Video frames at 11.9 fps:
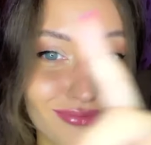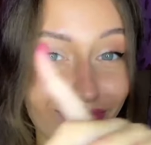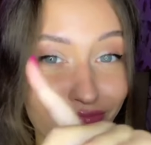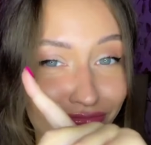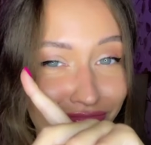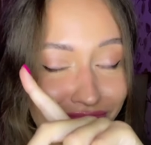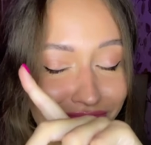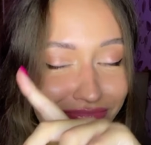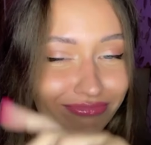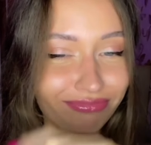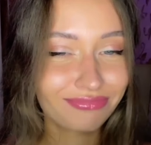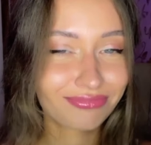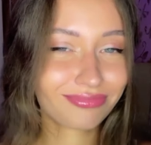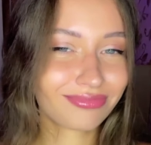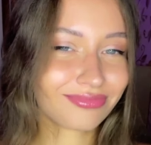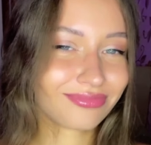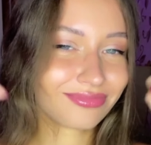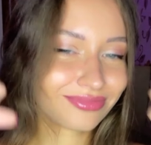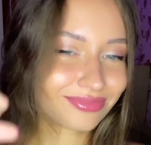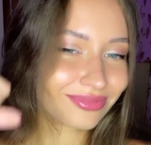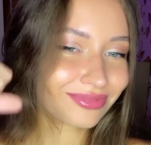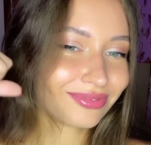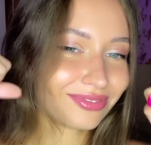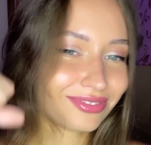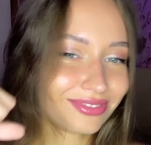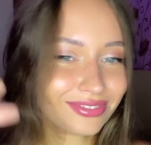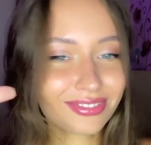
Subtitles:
No one is speaking in this clip.